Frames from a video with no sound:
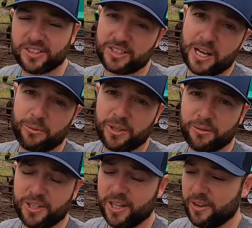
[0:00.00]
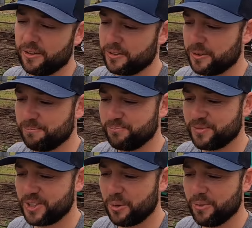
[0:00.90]
just like we did with the others.
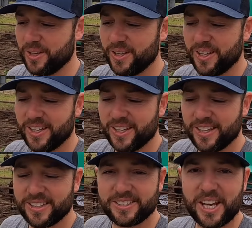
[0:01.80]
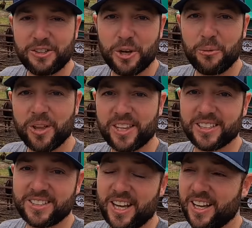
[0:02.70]
So stay tuned with
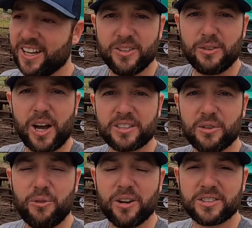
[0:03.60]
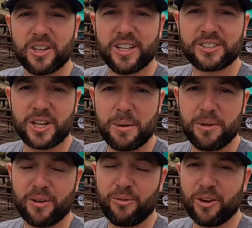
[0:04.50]
us. You guys can follow us on
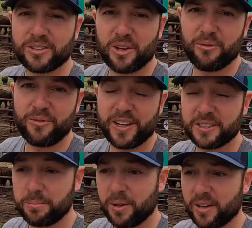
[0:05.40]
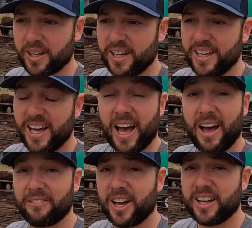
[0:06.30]
Instagram. You can follow us on Facebook.
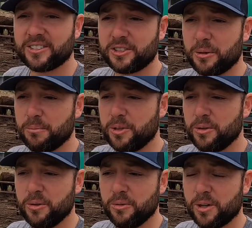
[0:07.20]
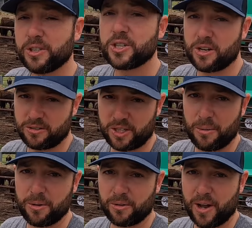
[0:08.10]
I've got some new shirts
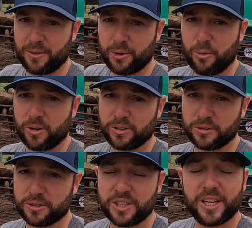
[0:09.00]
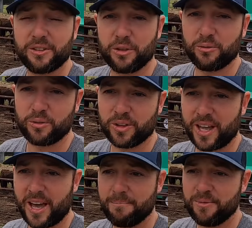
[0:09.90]
coming around the corner, so stay tuned for
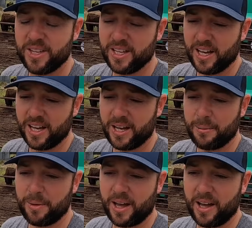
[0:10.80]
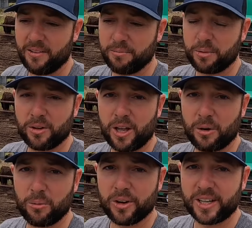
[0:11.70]
that. Um, I've put a
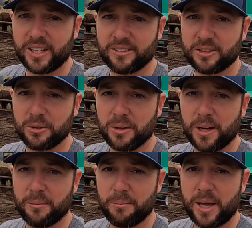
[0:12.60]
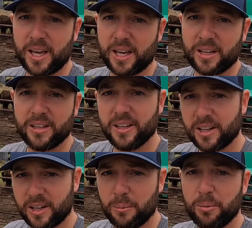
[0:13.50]
lot of work into uh, making
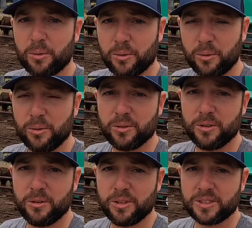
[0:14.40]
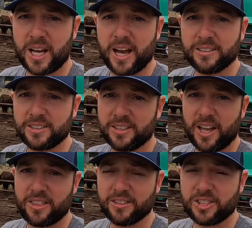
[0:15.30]
a couple cool new designs.
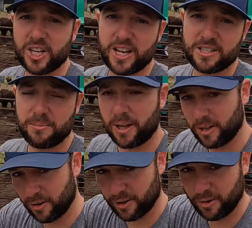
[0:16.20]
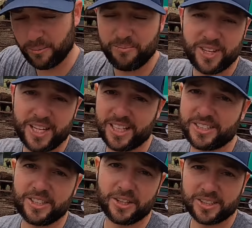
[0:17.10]
Nothing's changing. My logo
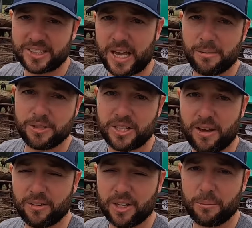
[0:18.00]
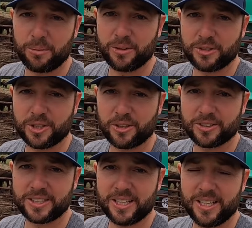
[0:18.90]
is still the same. Just have a couple of
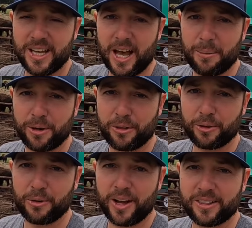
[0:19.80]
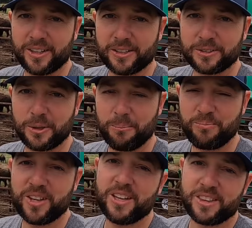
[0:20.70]
shirts I'm gonna throw out there.
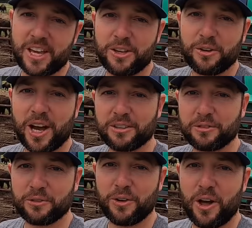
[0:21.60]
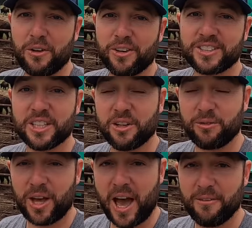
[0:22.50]
So thank you guys for following us, and
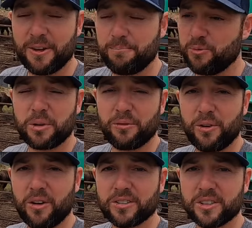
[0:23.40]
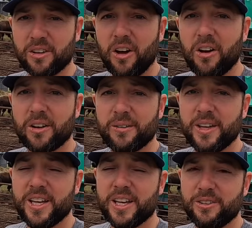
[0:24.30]
if you haven't, want to follow us along,
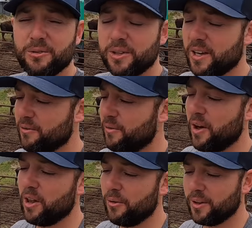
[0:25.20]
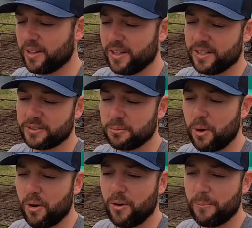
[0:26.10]
you can follow a, a
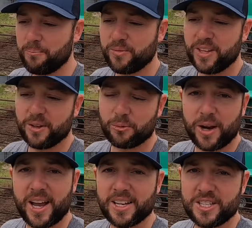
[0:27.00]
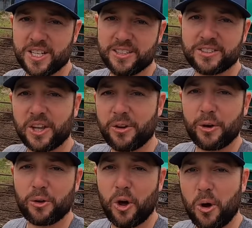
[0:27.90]
small ranch in southern
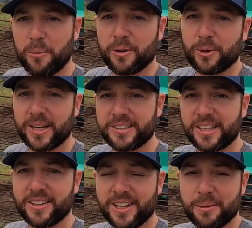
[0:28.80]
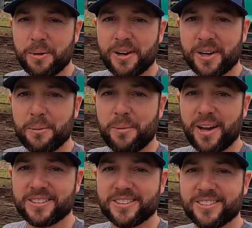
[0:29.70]
Oklahoma raising the American
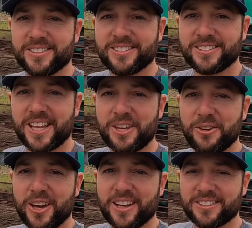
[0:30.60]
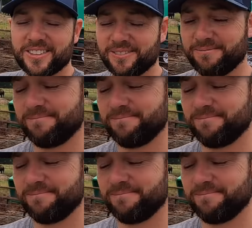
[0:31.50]
bison. Thank you guys.